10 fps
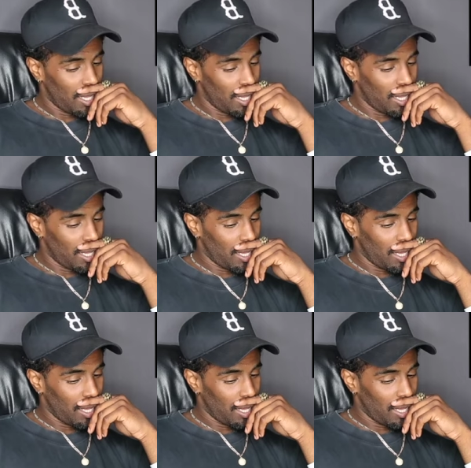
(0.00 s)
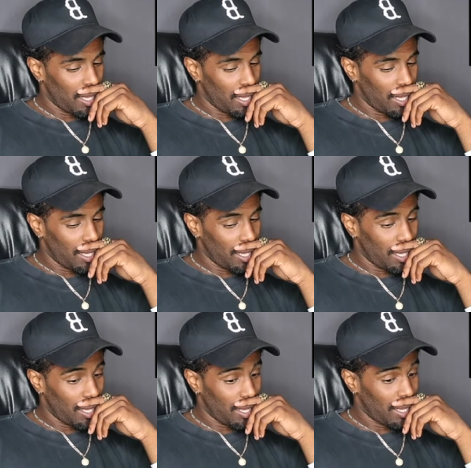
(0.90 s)

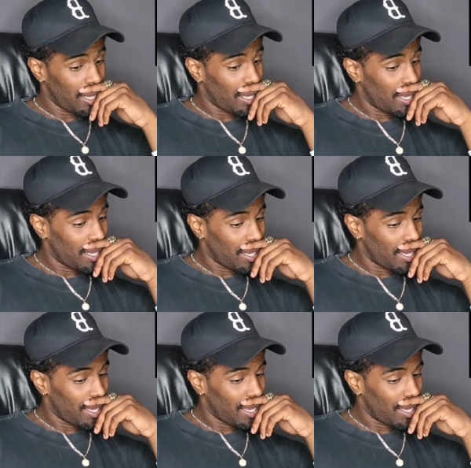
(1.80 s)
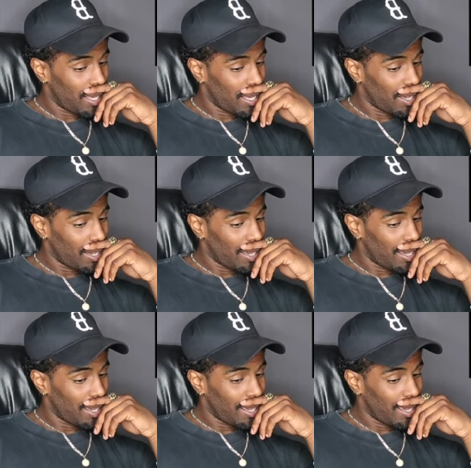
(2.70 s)
[no speech]